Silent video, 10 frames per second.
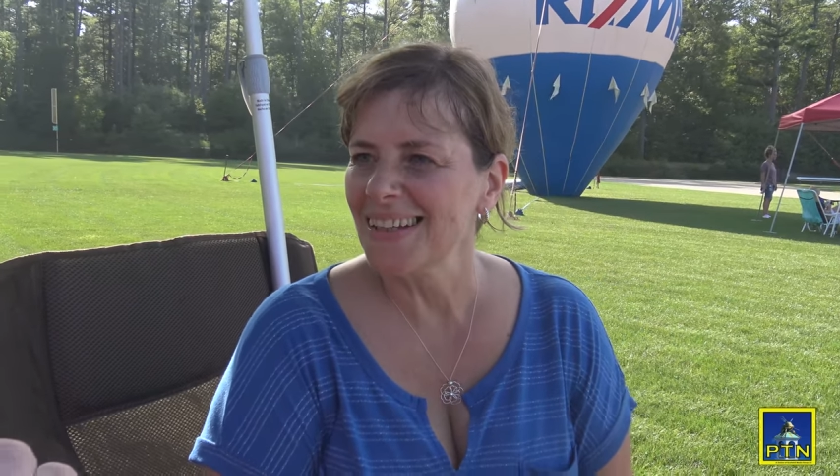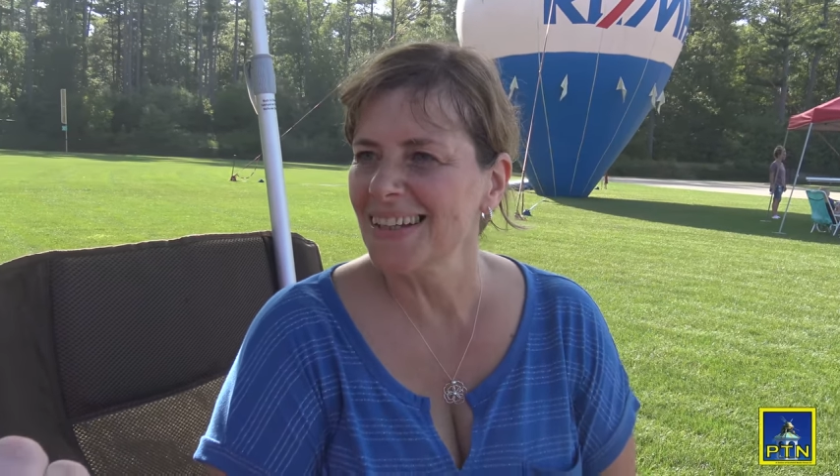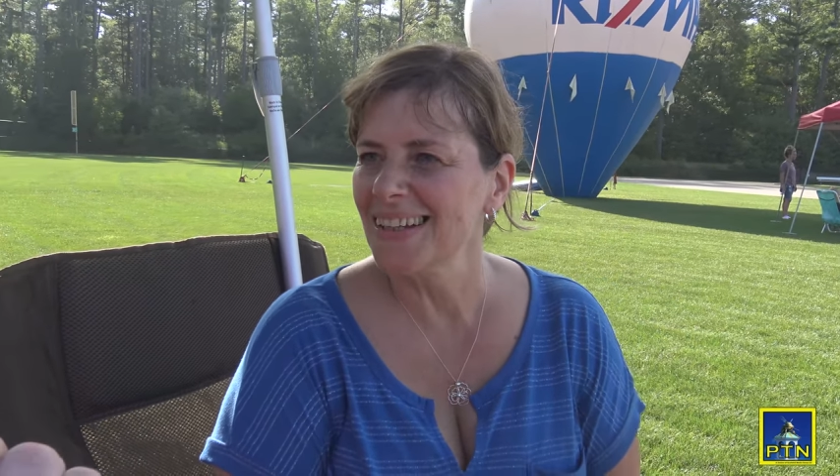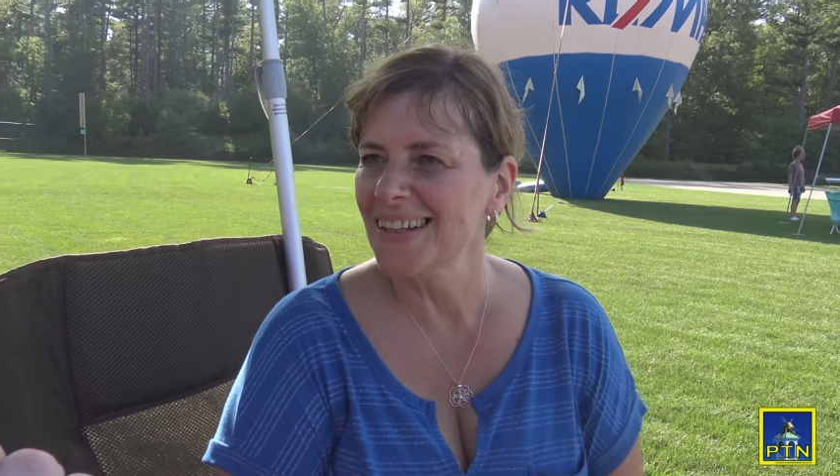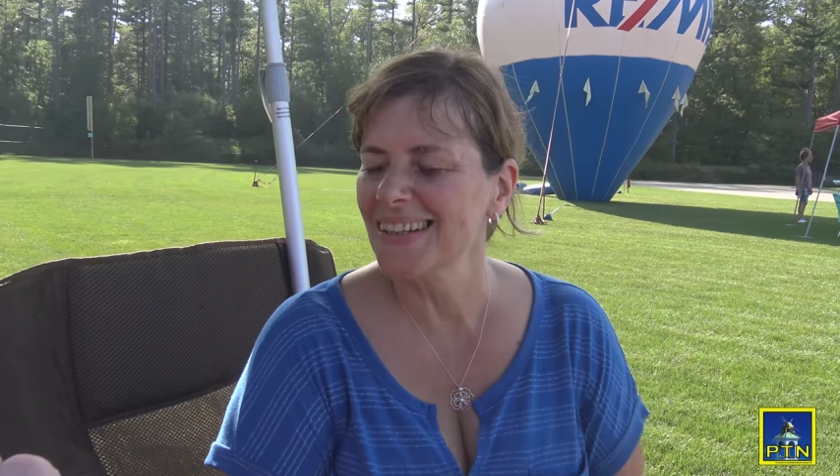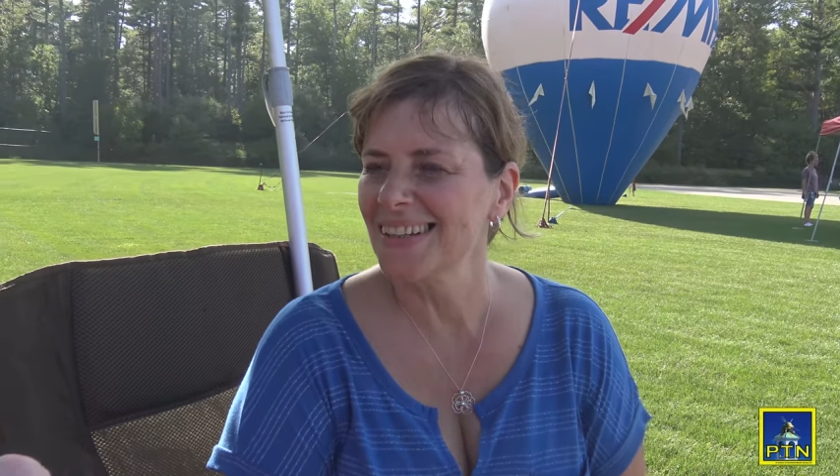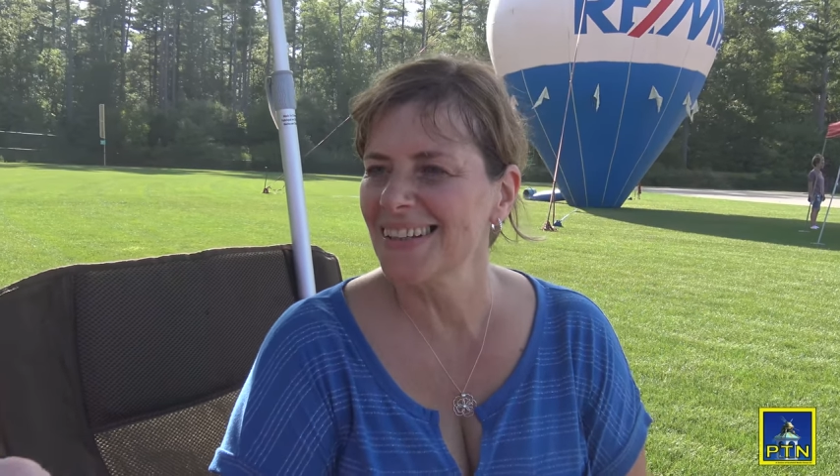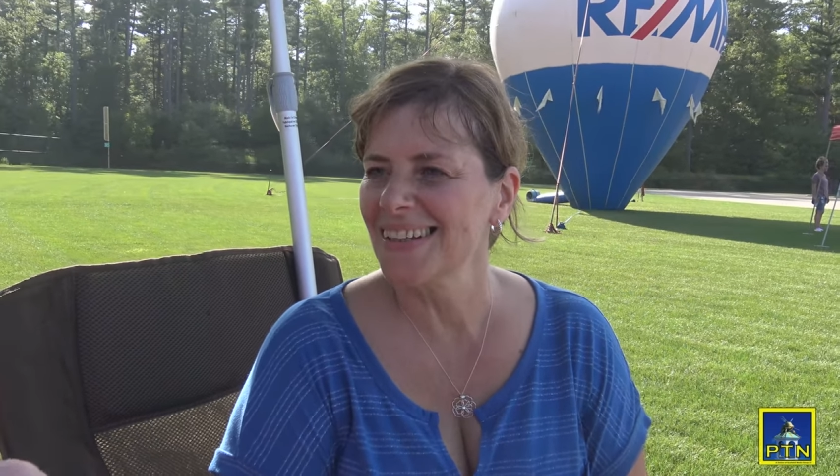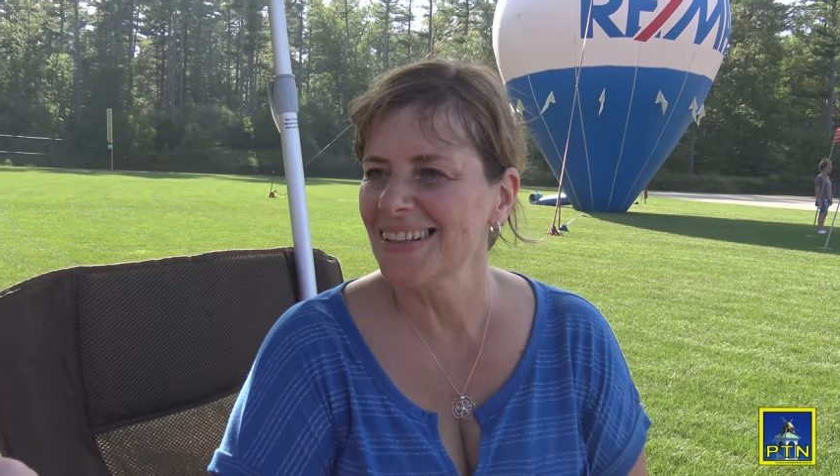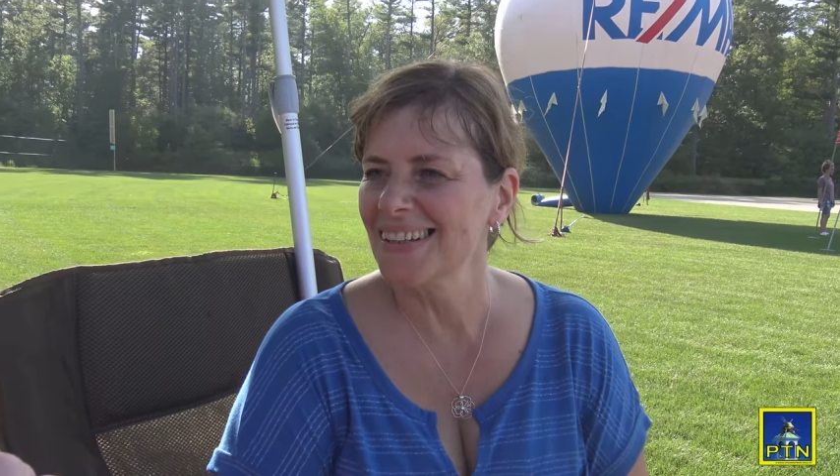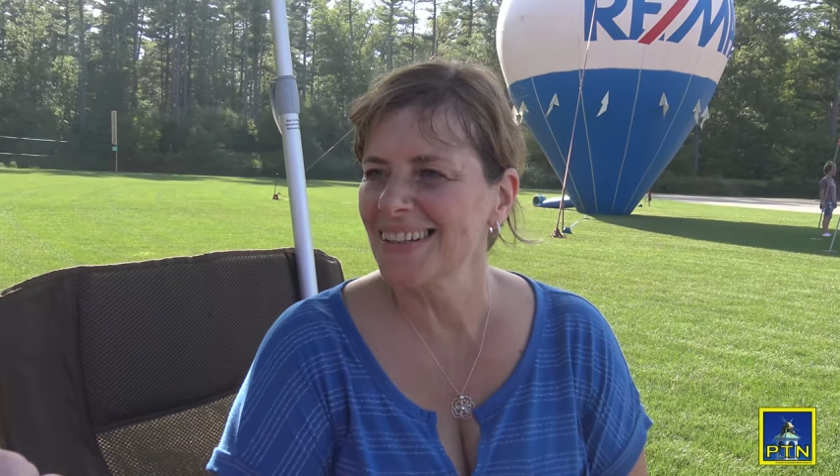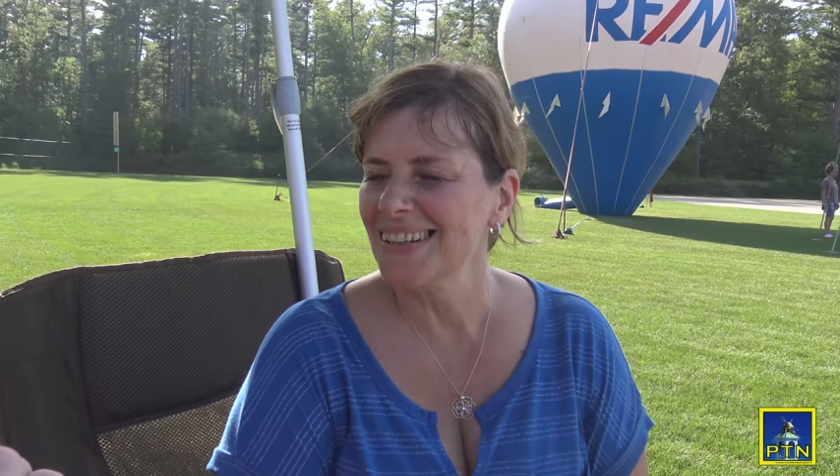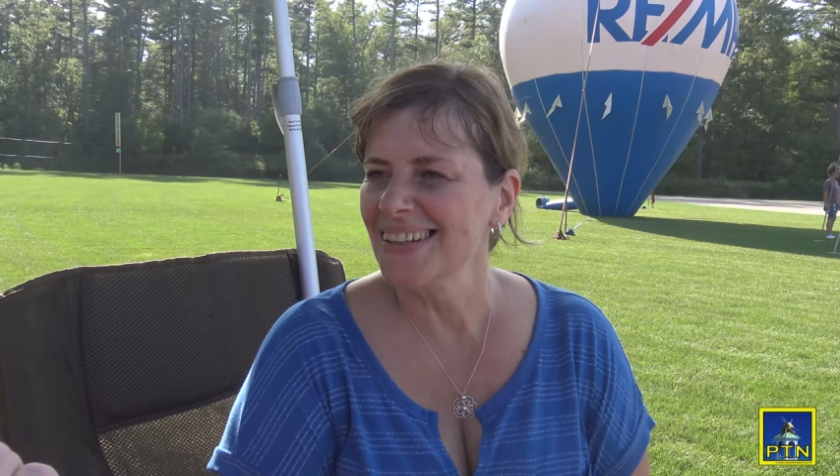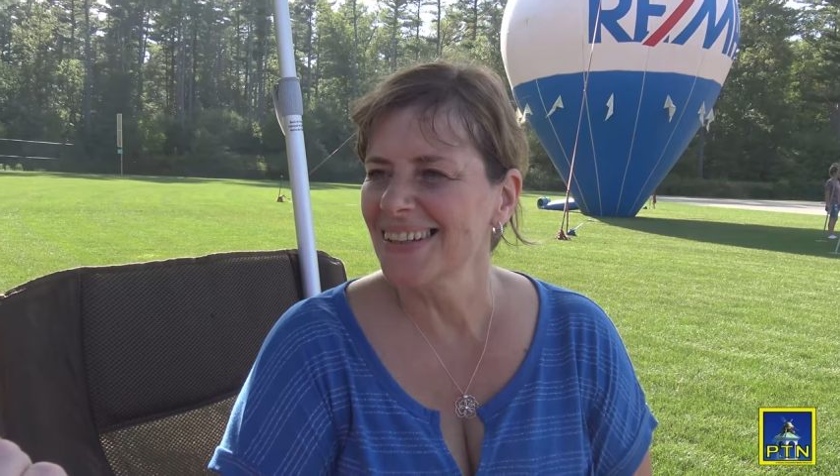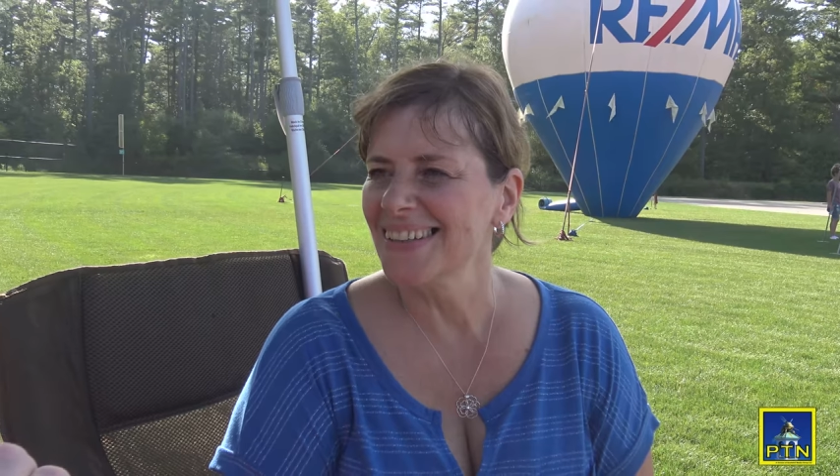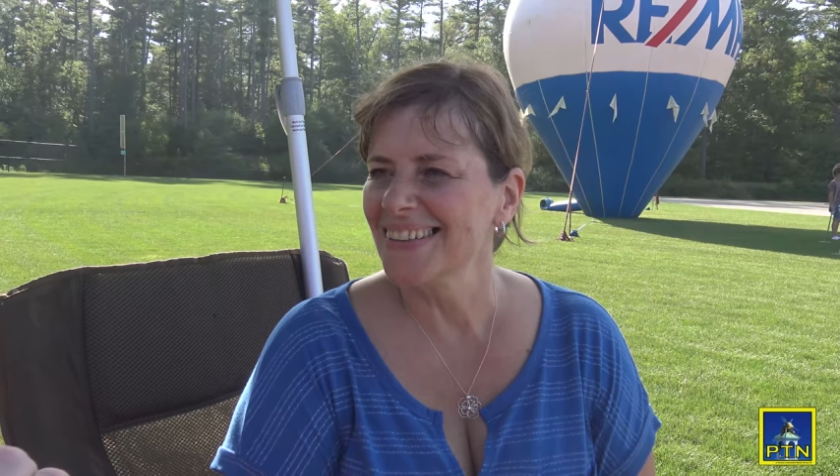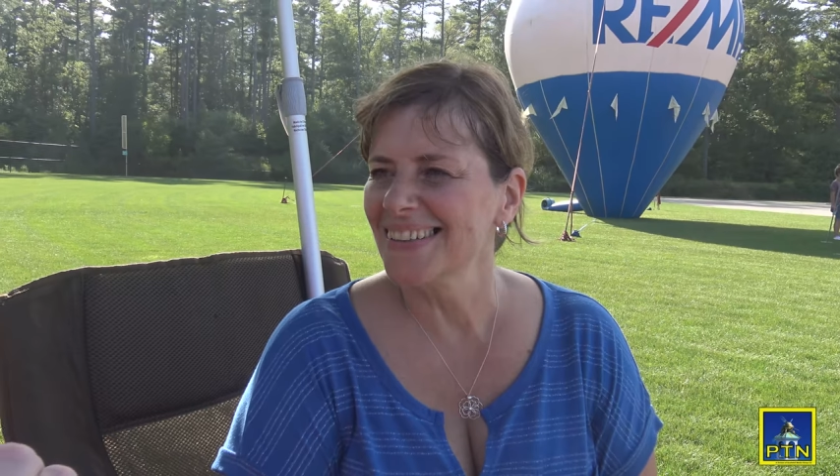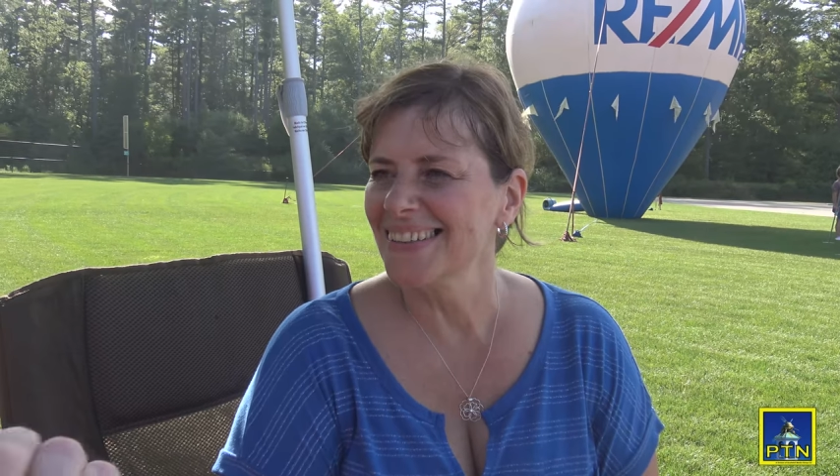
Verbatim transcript: really great members of the chamber too.